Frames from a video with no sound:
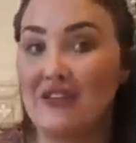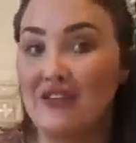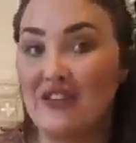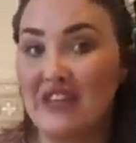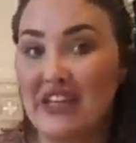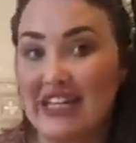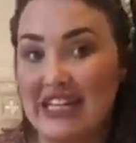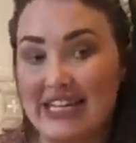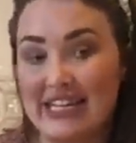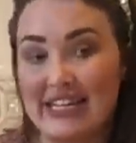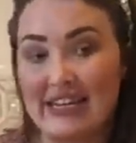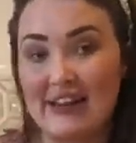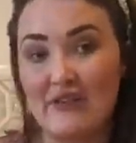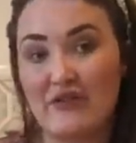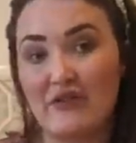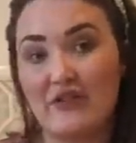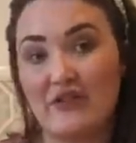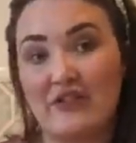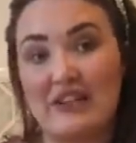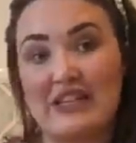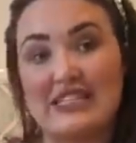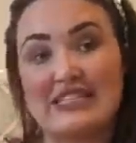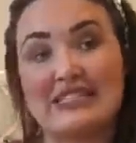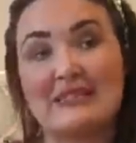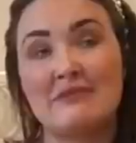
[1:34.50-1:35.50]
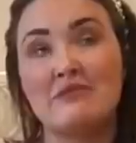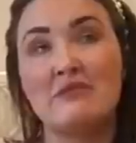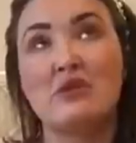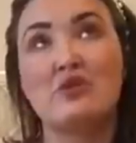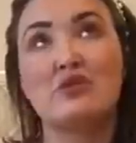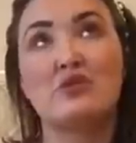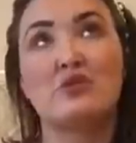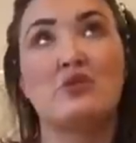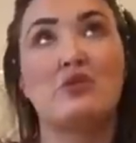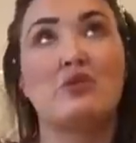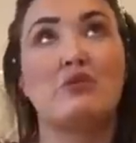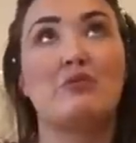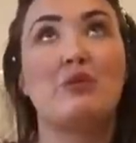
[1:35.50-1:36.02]
fell in love with this. The
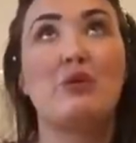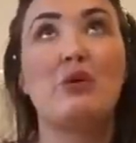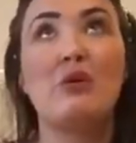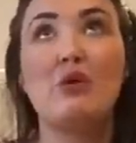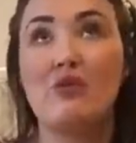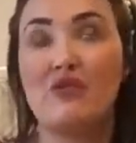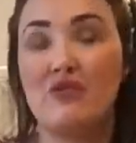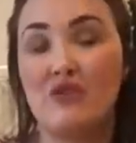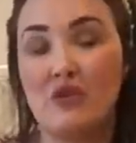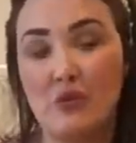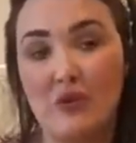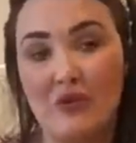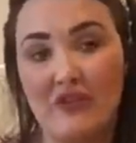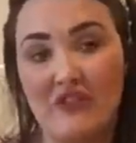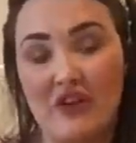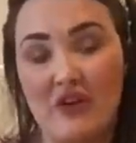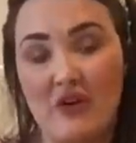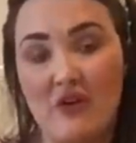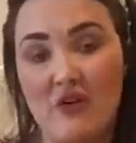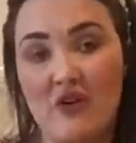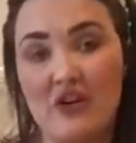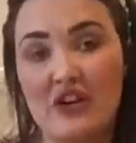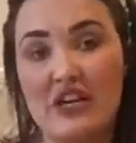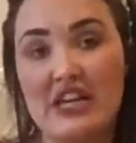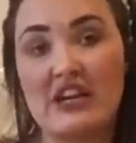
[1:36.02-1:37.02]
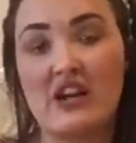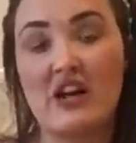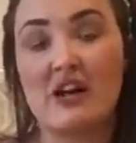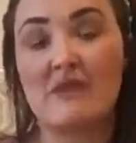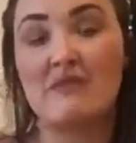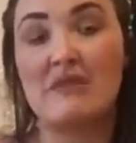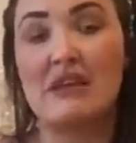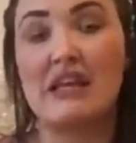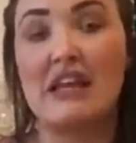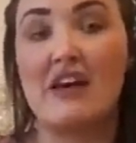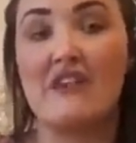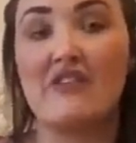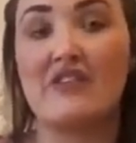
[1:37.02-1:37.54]
model looked beautiful with it on and
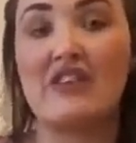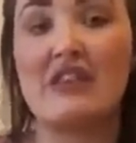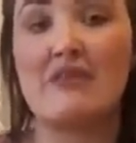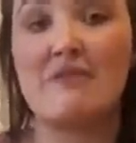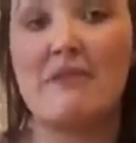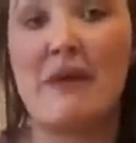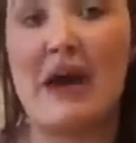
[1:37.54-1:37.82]
I'm loving the